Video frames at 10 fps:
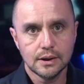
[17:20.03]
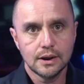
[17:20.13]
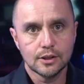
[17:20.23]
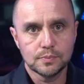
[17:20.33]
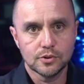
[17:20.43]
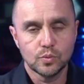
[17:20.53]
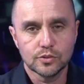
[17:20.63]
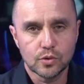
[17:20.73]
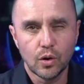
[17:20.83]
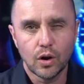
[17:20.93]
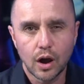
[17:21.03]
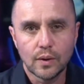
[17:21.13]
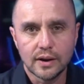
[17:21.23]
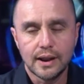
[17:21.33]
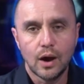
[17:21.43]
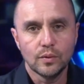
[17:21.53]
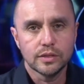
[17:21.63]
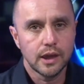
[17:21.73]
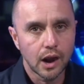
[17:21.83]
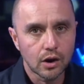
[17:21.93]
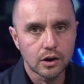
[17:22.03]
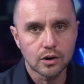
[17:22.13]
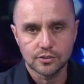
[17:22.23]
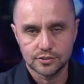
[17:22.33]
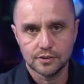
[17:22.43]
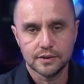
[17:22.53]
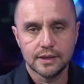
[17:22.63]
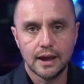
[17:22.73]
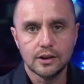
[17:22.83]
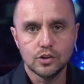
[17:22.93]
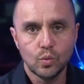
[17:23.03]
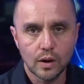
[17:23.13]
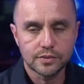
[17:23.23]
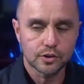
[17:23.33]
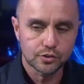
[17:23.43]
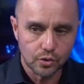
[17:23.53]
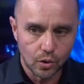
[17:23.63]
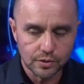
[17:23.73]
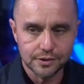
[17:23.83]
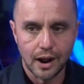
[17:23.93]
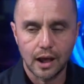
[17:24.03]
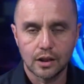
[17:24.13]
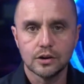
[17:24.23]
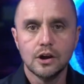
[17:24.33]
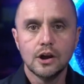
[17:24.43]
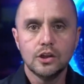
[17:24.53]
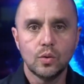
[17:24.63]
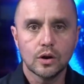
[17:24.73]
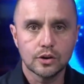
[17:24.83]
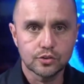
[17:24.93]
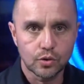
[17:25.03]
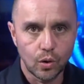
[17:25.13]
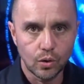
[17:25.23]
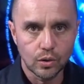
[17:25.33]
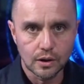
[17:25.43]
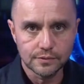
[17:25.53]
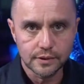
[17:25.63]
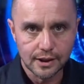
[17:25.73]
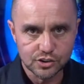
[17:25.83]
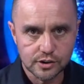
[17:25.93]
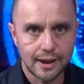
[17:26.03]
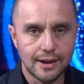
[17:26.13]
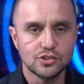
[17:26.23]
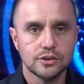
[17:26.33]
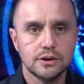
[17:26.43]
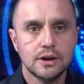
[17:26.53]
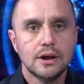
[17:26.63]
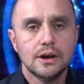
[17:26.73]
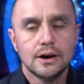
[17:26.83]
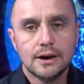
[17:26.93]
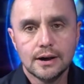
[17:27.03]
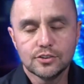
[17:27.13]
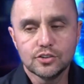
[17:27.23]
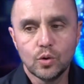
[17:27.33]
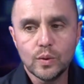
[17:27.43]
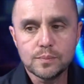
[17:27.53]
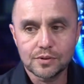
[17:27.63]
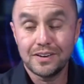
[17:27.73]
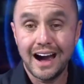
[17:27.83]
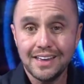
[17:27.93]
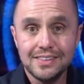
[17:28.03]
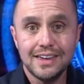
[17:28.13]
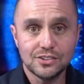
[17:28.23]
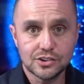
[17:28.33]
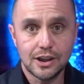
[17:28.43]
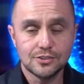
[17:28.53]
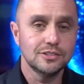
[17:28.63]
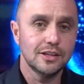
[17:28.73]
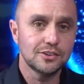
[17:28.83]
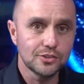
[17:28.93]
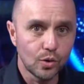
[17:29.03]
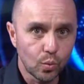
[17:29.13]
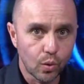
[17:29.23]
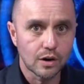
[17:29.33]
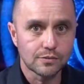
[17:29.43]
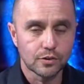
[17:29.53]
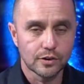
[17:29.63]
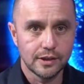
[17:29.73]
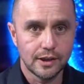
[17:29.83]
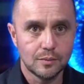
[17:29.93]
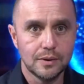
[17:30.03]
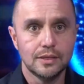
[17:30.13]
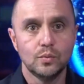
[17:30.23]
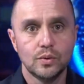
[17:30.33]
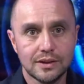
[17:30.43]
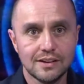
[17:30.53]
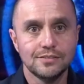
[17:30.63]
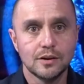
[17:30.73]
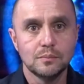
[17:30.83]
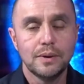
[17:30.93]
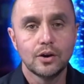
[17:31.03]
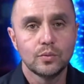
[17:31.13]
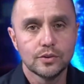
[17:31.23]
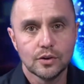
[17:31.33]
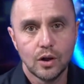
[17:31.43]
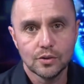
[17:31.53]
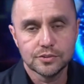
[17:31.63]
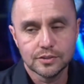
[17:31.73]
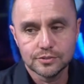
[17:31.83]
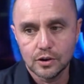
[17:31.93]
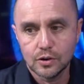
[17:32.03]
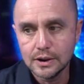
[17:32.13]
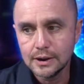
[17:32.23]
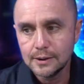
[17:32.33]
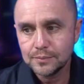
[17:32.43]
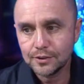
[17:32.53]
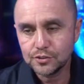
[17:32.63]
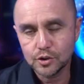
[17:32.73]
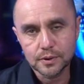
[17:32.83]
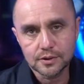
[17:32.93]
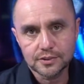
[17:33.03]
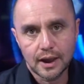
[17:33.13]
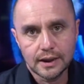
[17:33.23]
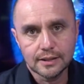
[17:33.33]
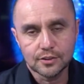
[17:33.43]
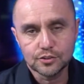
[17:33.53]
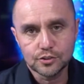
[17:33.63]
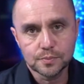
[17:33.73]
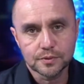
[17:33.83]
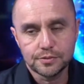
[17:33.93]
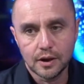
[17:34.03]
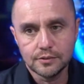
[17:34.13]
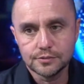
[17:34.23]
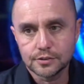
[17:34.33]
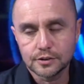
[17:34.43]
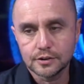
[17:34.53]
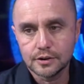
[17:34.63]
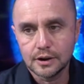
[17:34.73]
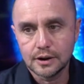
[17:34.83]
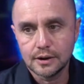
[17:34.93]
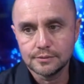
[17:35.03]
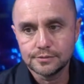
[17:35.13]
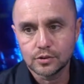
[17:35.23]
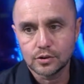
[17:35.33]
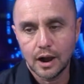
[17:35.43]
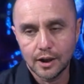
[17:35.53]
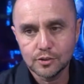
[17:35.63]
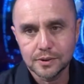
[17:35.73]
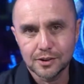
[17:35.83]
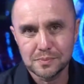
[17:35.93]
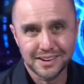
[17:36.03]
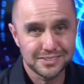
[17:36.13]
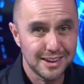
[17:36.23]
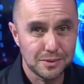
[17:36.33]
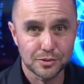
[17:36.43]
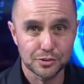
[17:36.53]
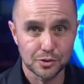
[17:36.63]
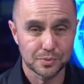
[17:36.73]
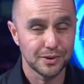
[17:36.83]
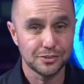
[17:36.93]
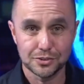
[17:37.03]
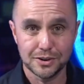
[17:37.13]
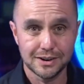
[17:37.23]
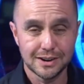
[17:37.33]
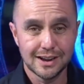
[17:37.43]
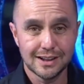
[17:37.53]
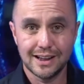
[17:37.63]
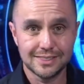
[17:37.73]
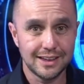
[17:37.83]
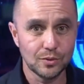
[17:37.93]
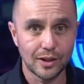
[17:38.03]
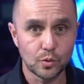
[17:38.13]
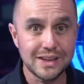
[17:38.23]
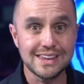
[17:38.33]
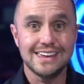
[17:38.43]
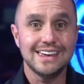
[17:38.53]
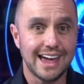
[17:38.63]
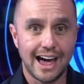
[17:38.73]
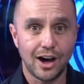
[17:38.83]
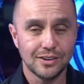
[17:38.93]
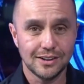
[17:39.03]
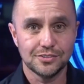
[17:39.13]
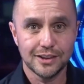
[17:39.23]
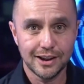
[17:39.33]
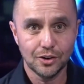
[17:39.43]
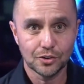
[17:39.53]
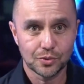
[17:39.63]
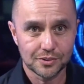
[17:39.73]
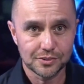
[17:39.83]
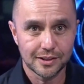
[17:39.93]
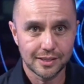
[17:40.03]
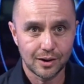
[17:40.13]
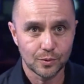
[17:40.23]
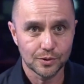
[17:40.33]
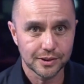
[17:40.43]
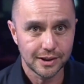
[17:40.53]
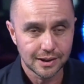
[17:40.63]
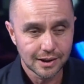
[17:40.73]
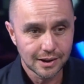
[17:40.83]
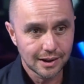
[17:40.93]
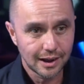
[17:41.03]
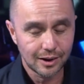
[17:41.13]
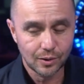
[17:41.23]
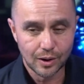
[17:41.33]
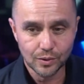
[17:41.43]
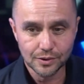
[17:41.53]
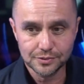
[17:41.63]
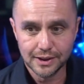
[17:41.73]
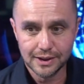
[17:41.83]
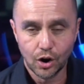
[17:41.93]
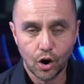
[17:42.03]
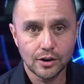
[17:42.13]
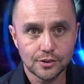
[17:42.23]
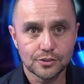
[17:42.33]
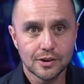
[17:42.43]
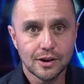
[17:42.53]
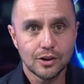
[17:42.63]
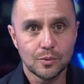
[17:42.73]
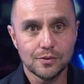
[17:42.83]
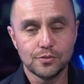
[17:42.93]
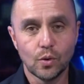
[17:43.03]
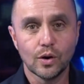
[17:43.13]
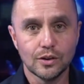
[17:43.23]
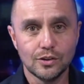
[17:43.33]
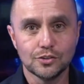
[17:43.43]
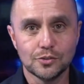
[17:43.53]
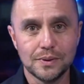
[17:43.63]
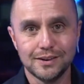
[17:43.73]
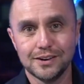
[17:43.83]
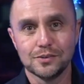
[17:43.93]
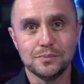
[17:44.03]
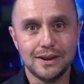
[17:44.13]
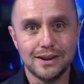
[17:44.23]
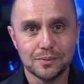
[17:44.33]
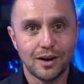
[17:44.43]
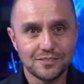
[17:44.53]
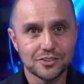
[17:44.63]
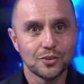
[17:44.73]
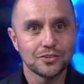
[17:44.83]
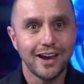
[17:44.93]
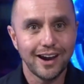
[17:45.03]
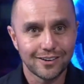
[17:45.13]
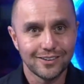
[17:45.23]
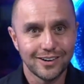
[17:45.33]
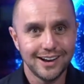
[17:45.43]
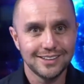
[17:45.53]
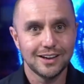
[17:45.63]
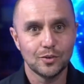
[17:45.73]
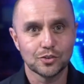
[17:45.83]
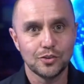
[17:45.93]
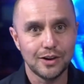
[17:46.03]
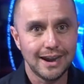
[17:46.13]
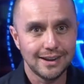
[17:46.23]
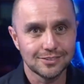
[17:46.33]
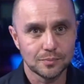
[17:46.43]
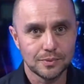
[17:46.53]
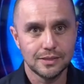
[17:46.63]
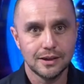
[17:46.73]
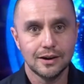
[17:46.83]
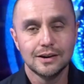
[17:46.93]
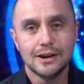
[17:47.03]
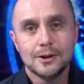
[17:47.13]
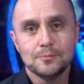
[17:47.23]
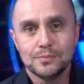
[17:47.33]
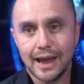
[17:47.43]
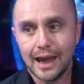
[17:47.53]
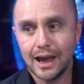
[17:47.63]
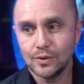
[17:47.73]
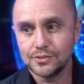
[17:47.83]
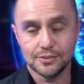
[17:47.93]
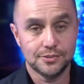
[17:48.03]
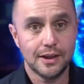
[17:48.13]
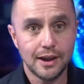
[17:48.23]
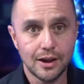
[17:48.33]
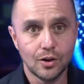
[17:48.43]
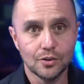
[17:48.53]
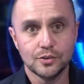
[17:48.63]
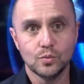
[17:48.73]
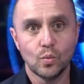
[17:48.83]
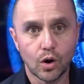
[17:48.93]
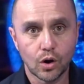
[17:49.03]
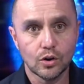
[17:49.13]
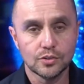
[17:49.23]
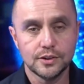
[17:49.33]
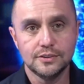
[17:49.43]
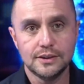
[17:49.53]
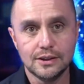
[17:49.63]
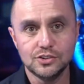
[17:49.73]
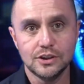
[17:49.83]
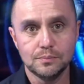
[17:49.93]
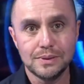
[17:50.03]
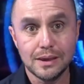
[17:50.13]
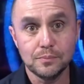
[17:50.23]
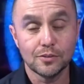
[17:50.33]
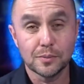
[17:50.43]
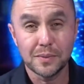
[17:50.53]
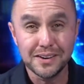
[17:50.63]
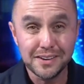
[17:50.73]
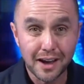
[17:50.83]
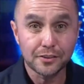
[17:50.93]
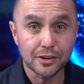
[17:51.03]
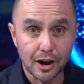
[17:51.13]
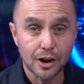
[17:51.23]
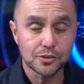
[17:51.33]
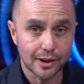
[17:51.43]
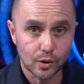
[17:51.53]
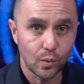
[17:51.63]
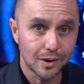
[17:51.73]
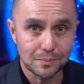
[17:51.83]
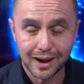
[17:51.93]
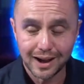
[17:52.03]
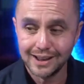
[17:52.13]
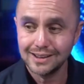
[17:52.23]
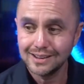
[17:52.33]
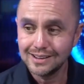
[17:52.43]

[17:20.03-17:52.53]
And especially what's going on right now with the carriers and stuff like that. You want control of the dollar, you want control of the education, uh, so we provide the education, they still work for them, and then we give them better results. And so that's super exciting. That's super fun for uh, for us because my team is super into it. Like they like we geek out in sales. When I said that I was a uh, I was a artist, you know, before it used to be a different medium. Obviously, it was hair, right? I was creating something there. Now it's in sales and words and teaching people from another country. Like one of my